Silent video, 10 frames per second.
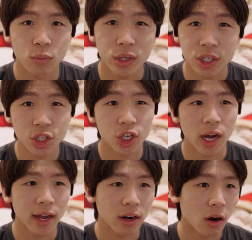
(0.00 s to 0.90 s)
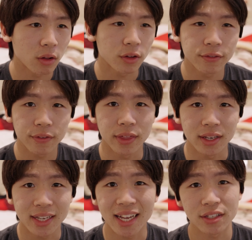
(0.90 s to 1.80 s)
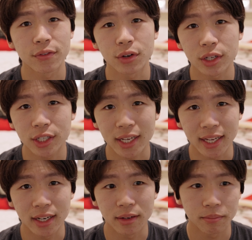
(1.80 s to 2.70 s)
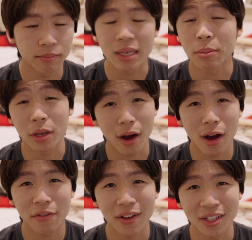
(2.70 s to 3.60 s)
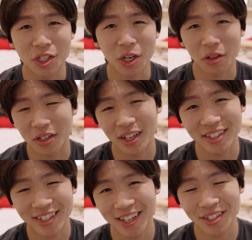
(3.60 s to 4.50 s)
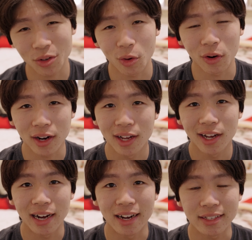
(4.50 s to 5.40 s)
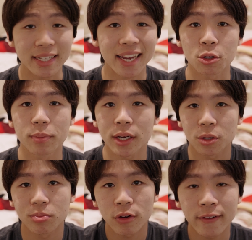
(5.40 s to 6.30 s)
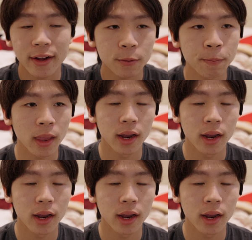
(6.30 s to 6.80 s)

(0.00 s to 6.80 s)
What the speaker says: We just shot all of the test footage in PP off, as Geraldine Dunn says, or standard picture profile.